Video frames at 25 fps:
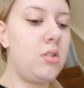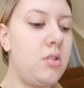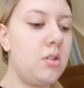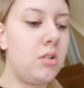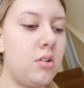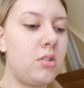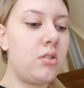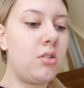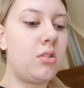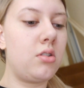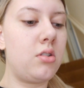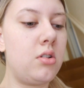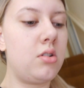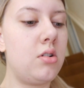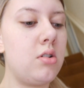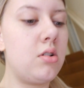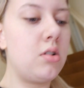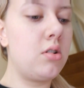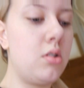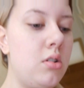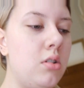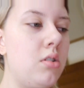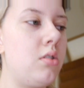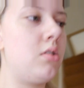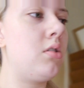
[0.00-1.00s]
Shit, I thought,
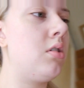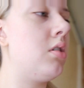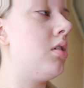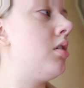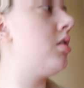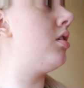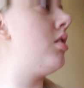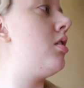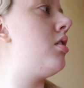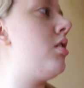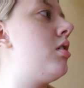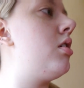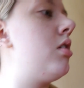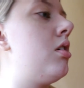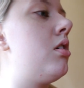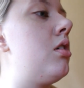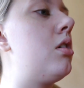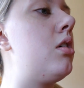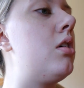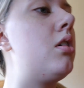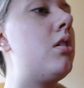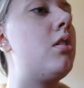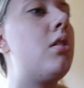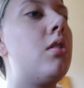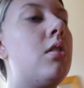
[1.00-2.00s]
wasn't she supposed to be at school
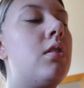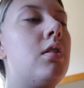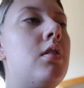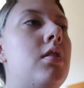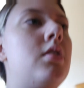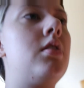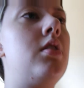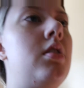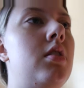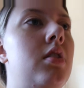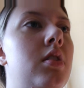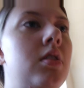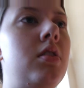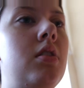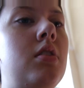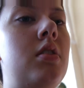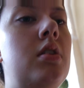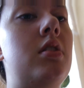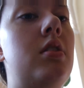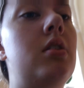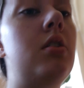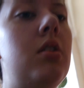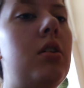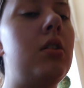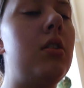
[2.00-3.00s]
today?
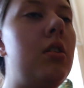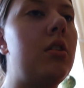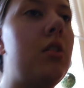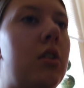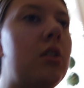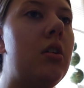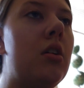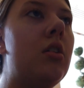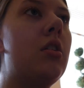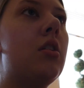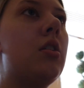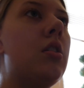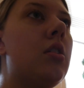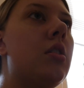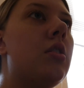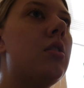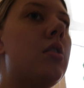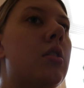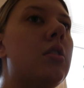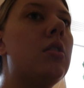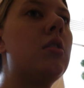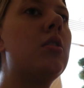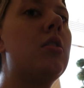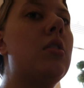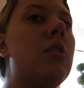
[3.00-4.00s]
What, school, what time is she supposed to
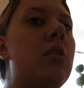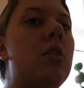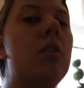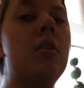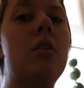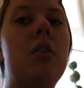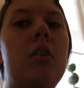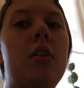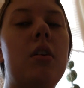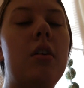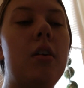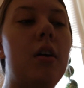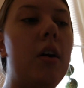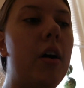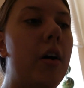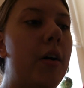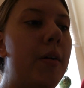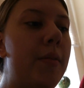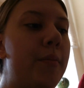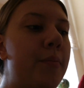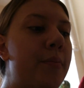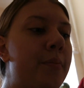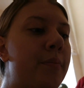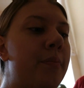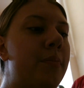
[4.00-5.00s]
be at school?
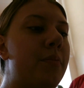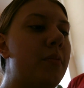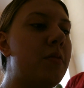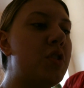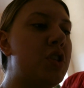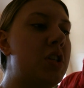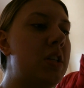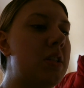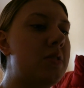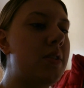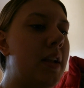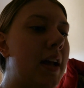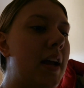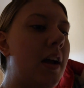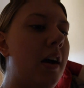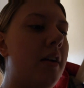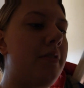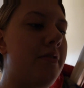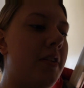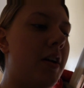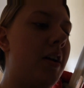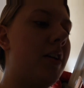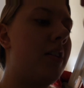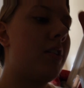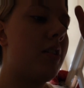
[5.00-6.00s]
Um, she's late I
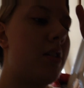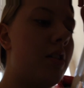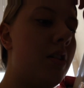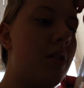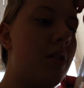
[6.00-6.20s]
think.